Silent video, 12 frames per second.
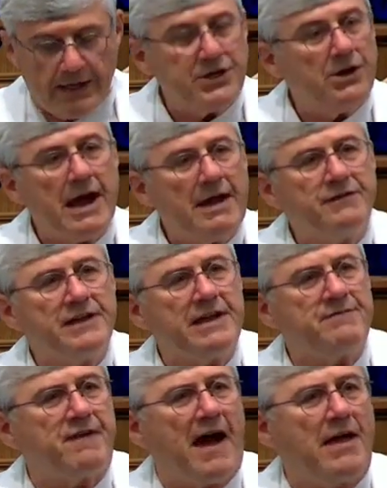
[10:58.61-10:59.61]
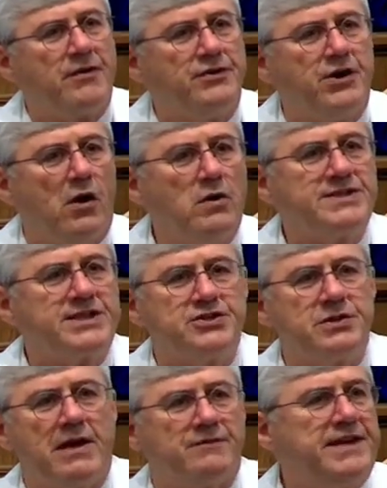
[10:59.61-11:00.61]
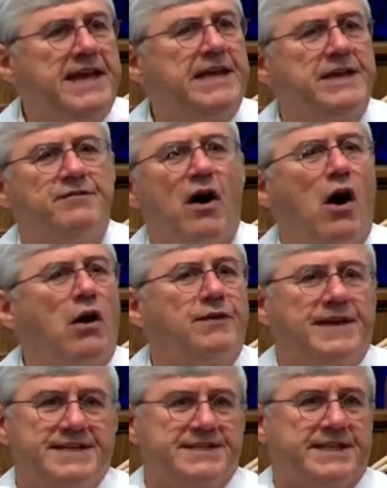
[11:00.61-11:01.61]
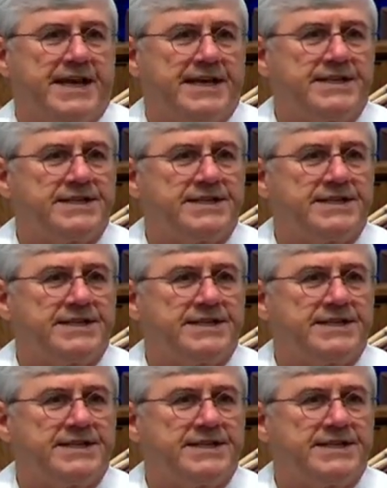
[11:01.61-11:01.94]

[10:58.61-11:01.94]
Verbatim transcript: Your heavenly Father knows that you have need of all these things.